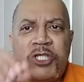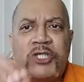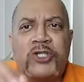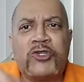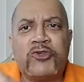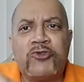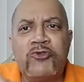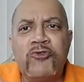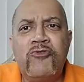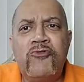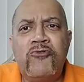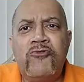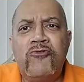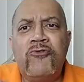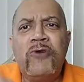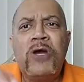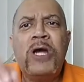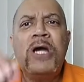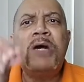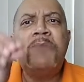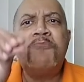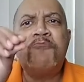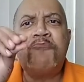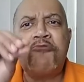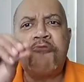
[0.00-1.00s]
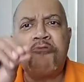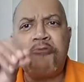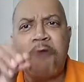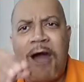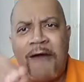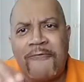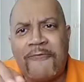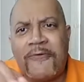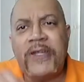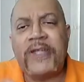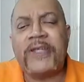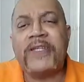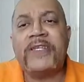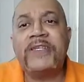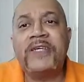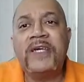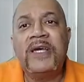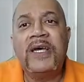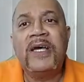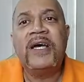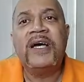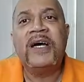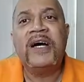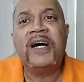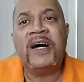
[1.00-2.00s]
true prophet
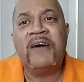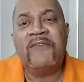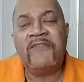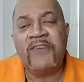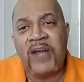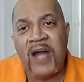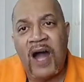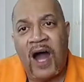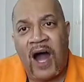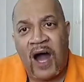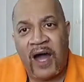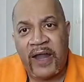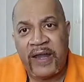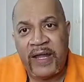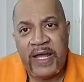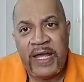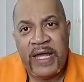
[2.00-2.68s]
of God.